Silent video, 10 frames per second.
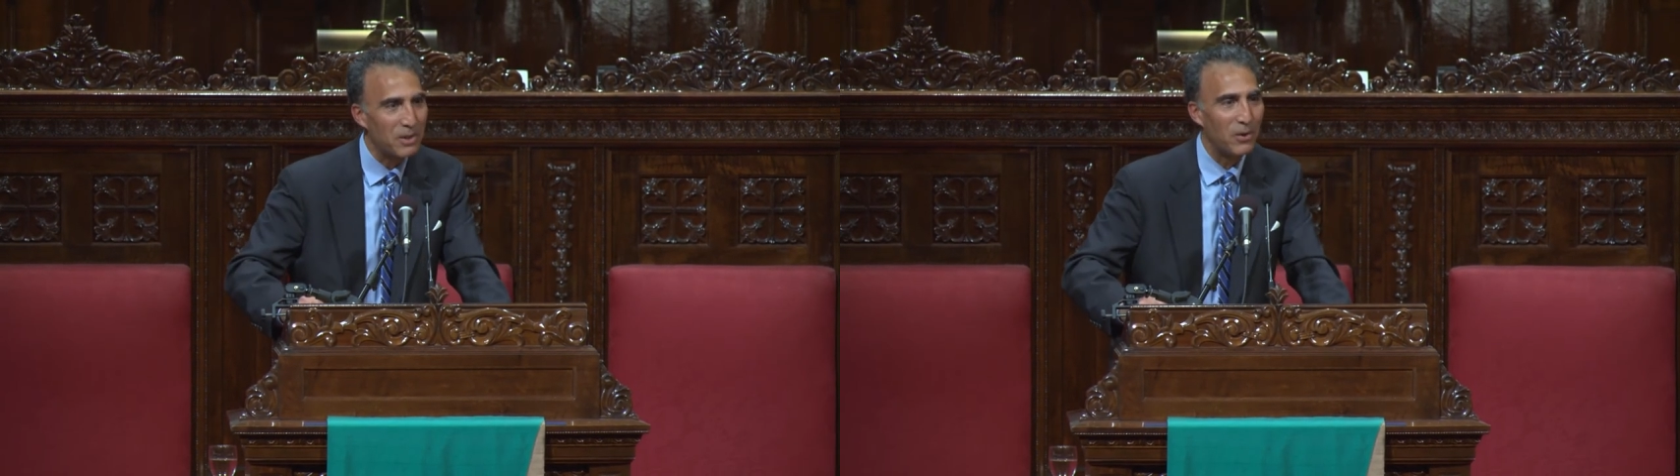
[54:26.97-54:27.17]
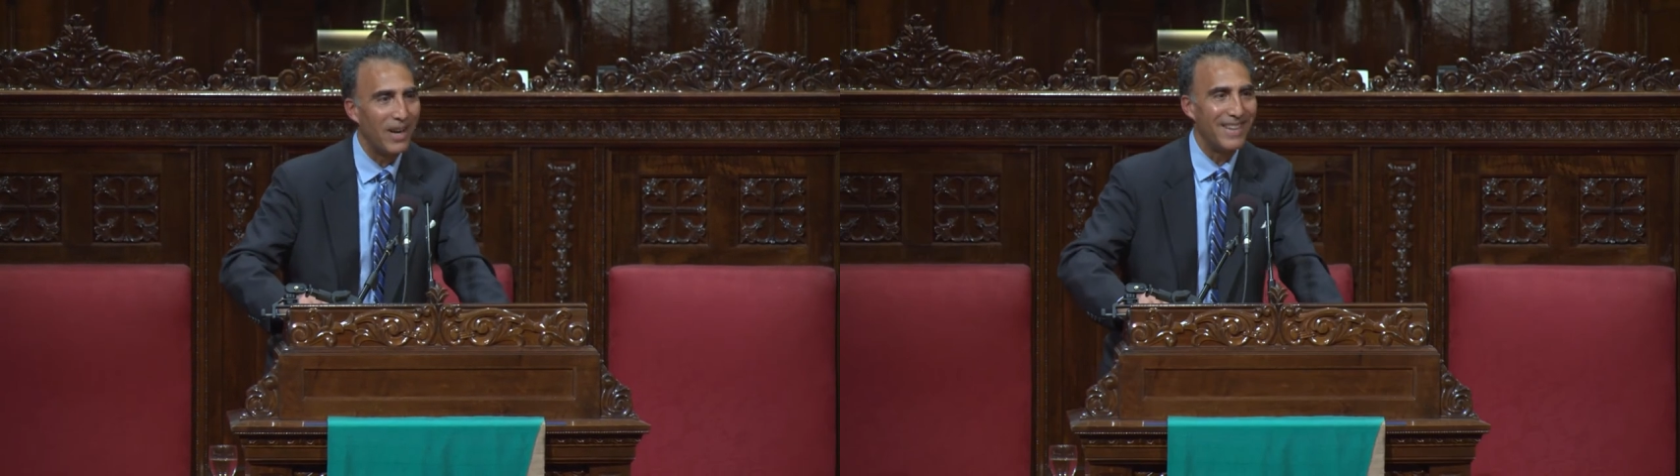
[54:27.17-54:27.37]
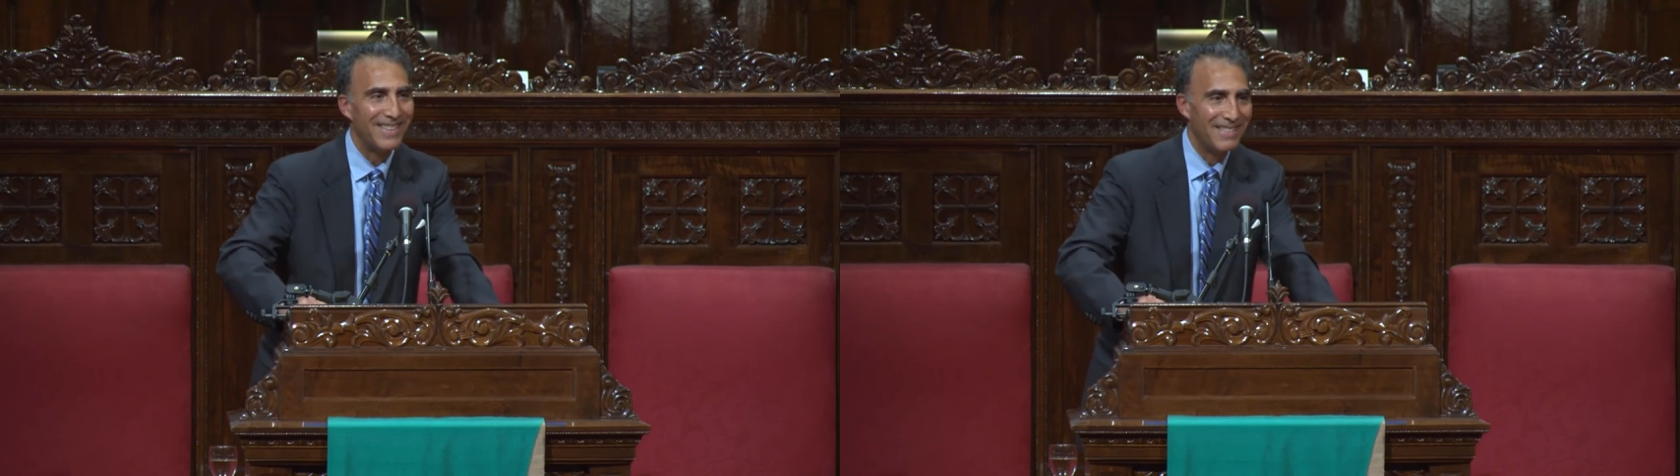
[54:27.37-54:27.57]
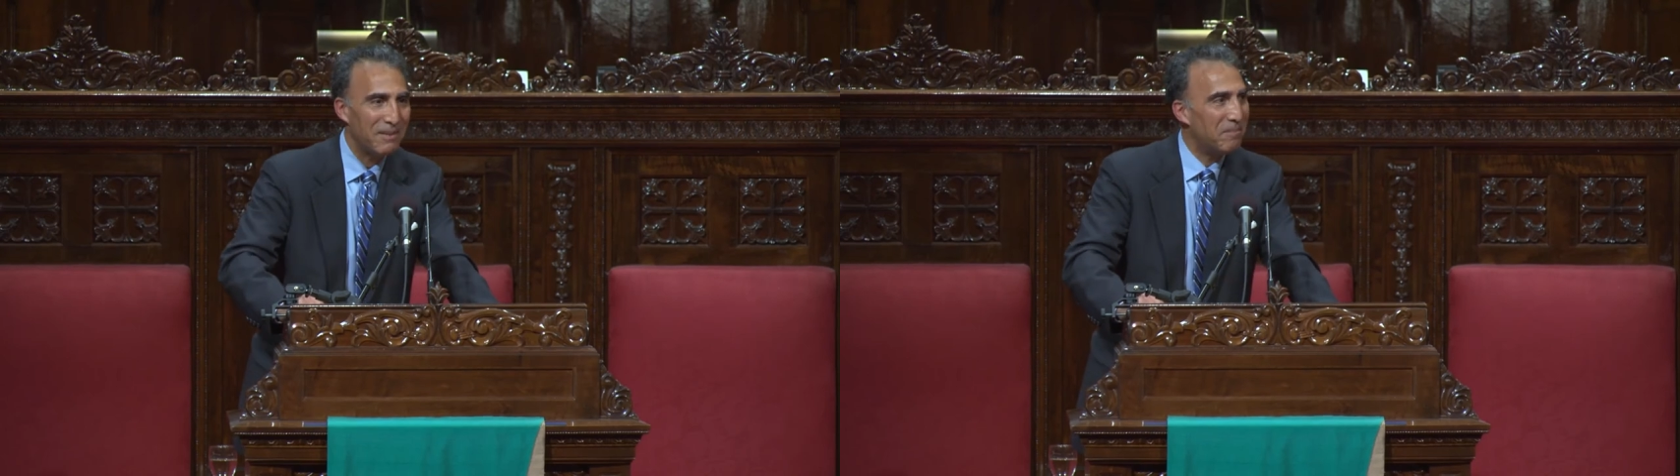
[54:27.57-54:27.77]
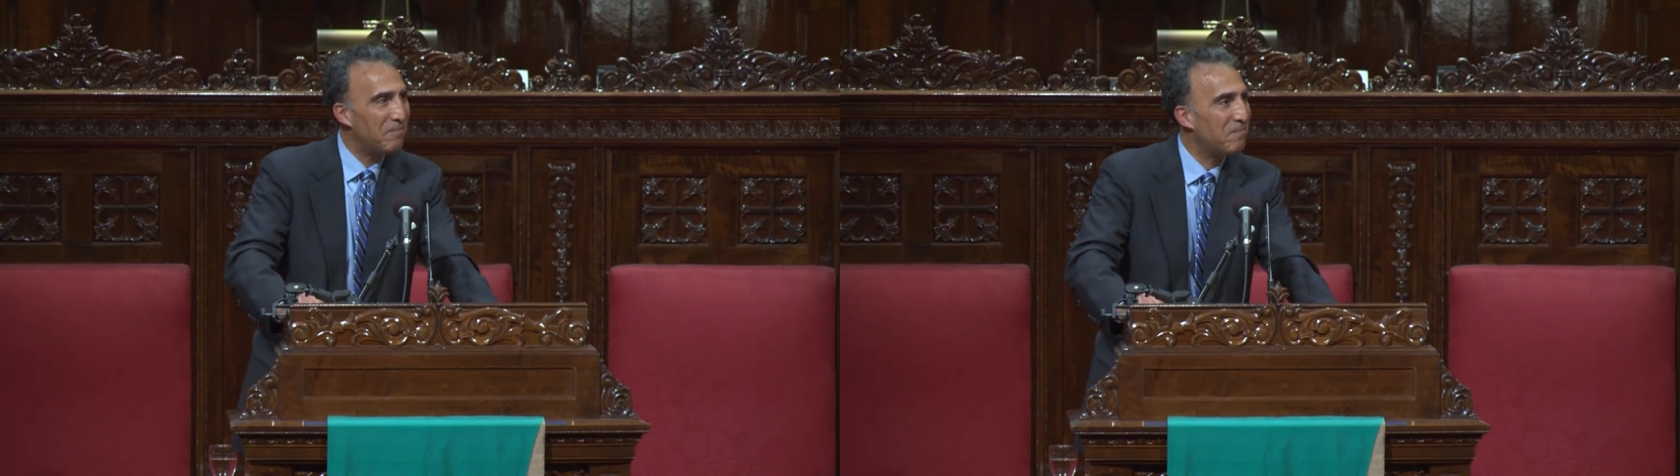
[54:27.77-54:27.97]
great.
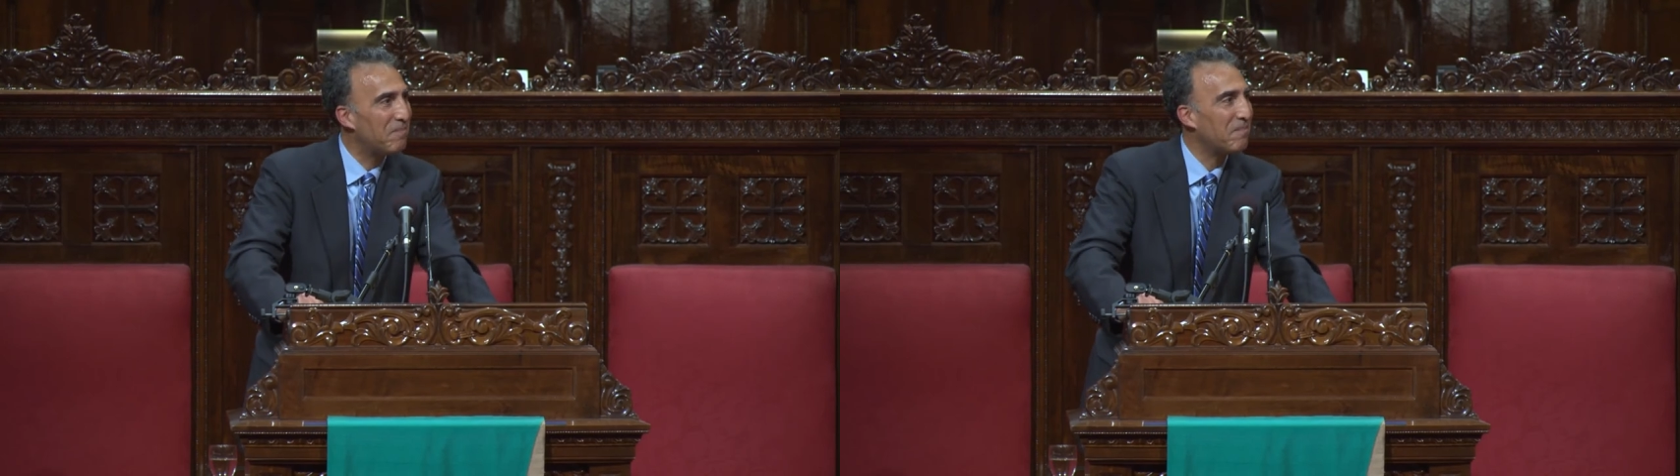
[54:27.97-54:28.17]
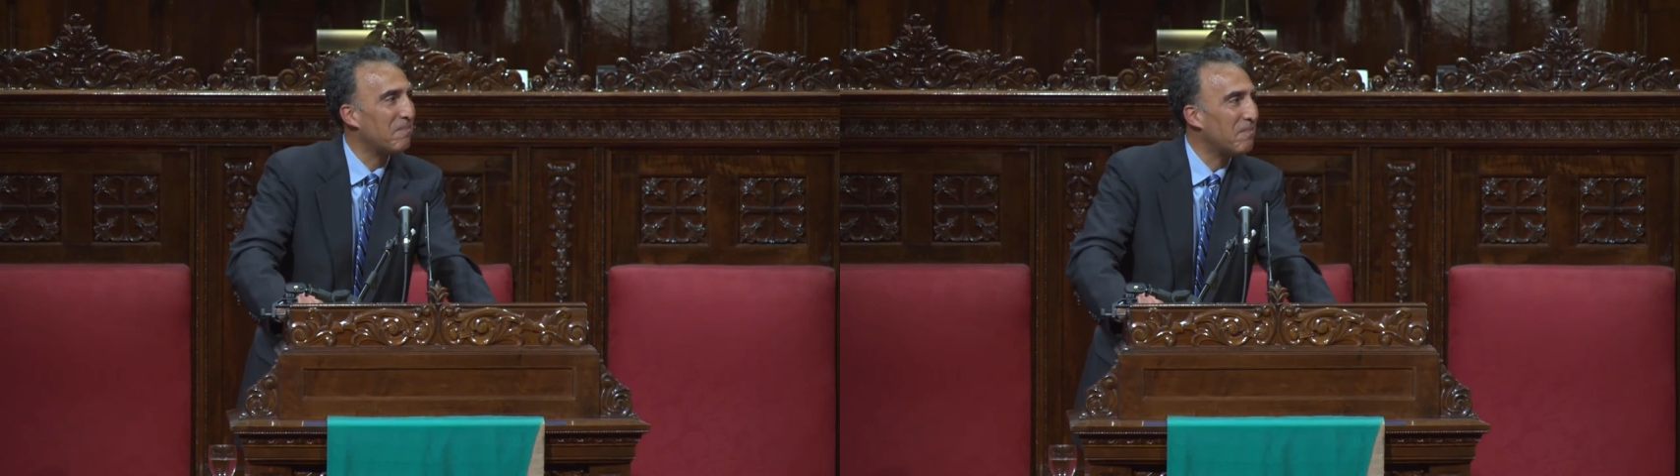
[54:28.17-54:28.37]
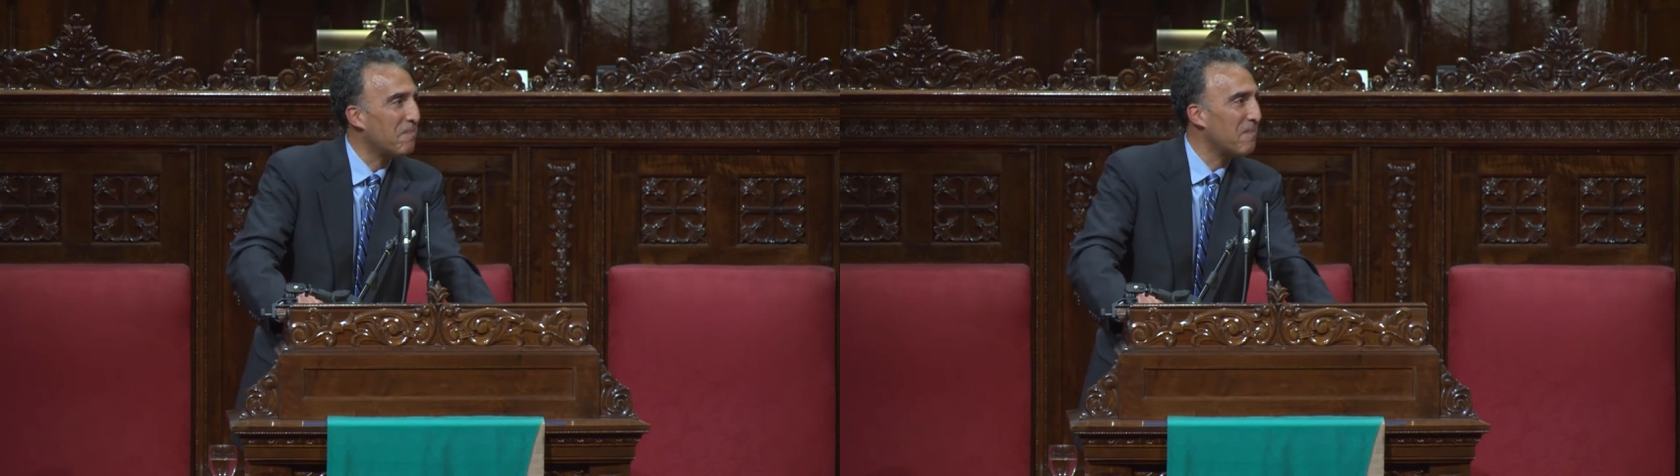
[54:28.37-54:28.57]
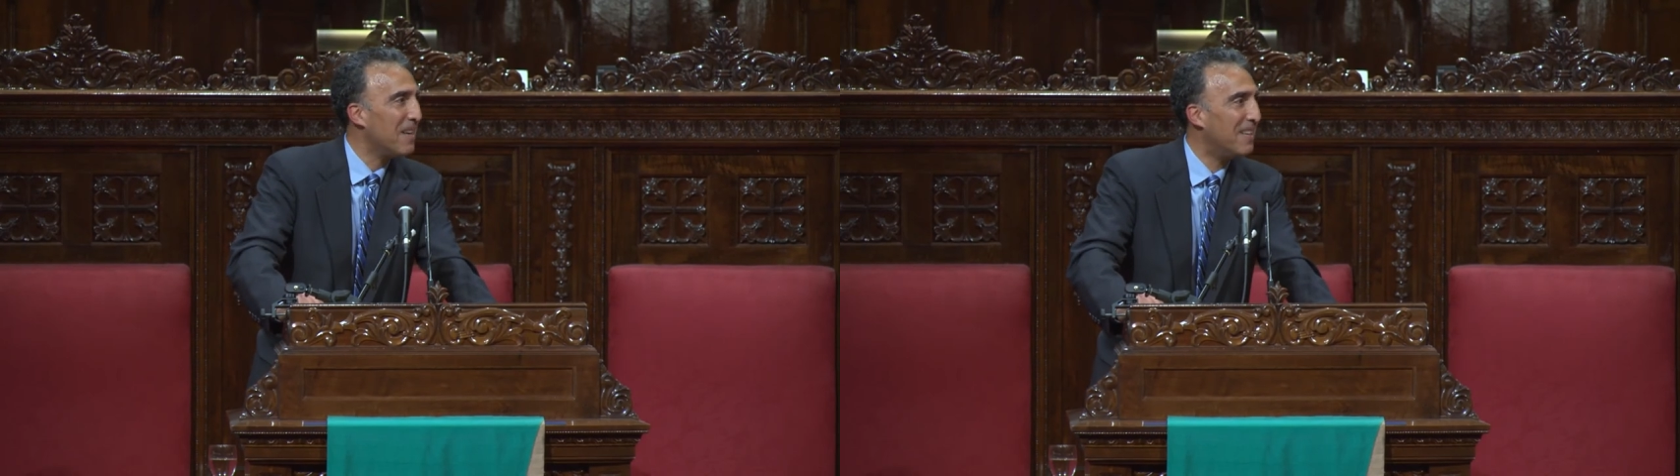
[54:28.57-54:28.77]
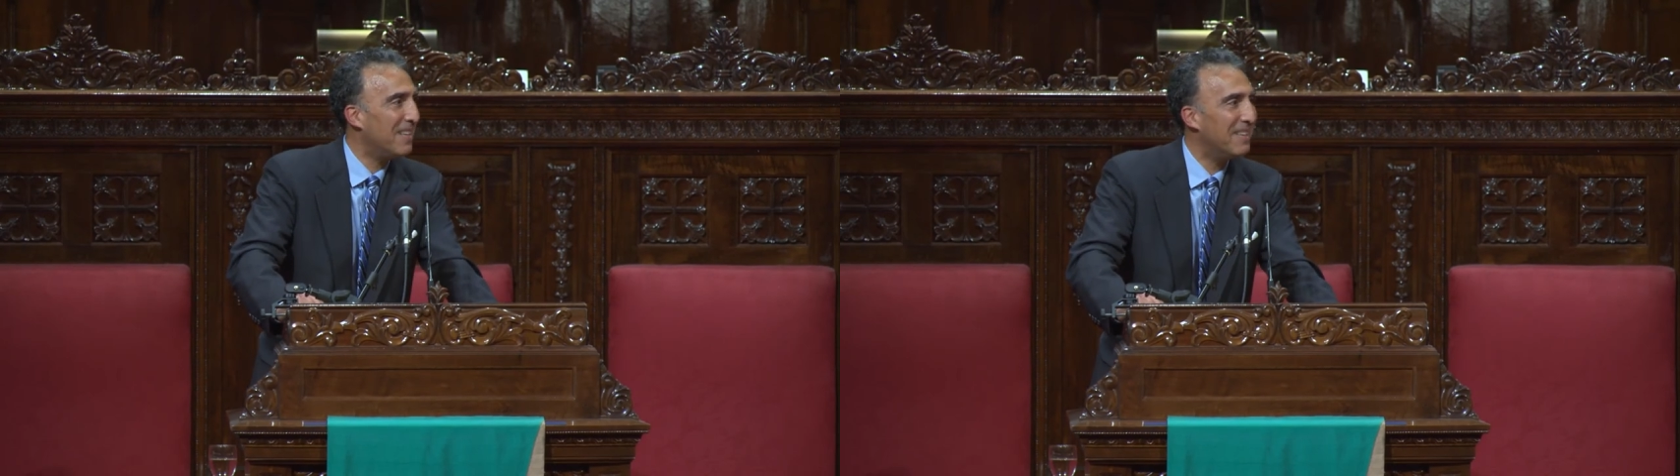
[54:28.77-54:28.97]

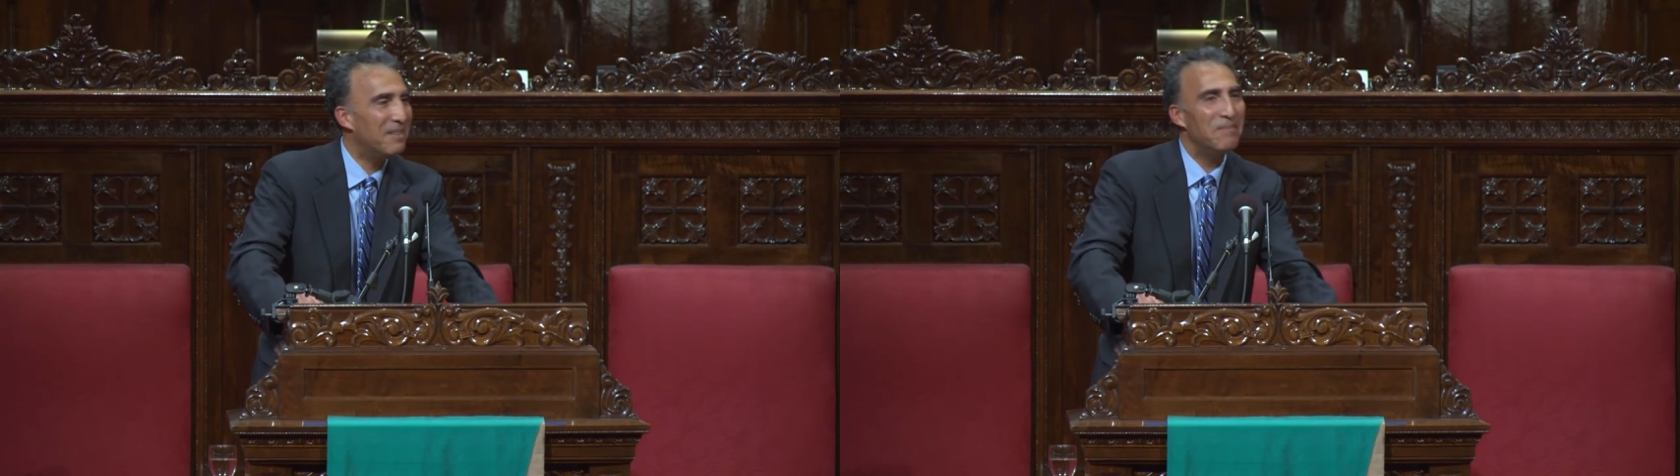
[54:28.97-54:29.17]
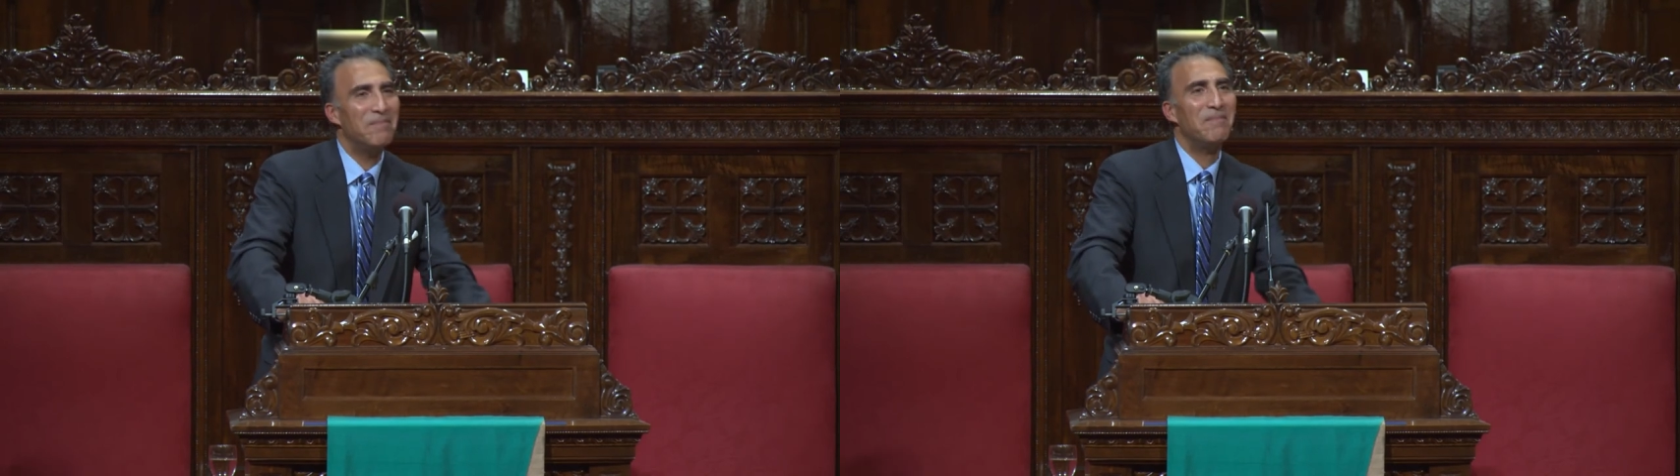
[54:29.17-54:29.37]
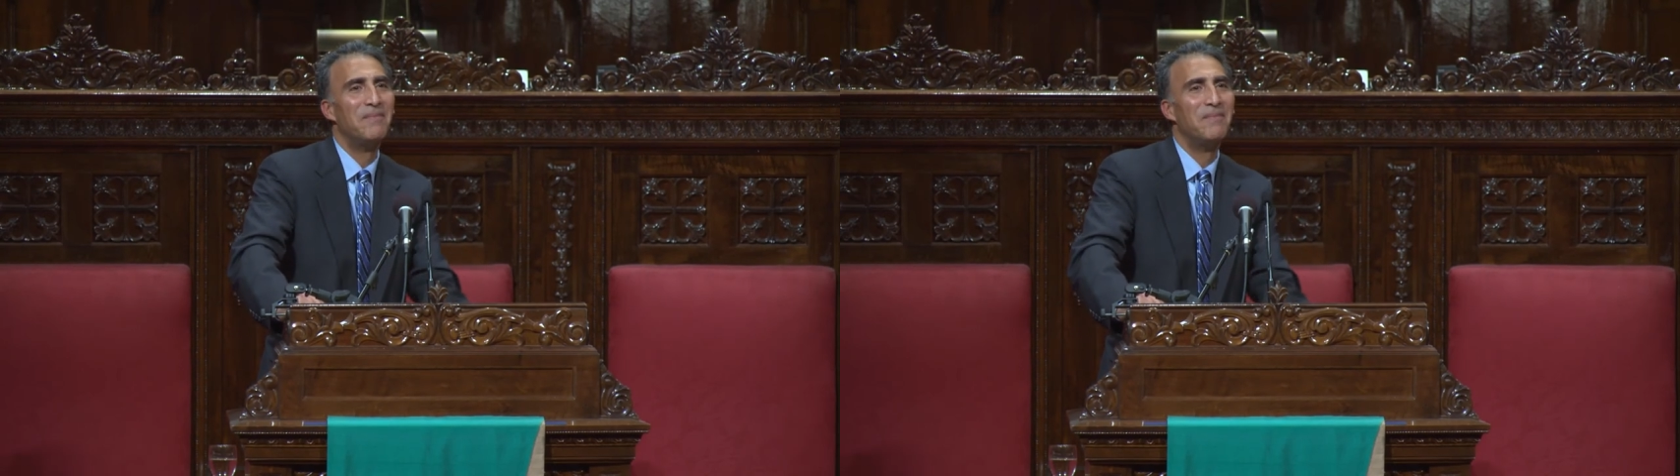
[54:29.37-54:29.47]
Mm.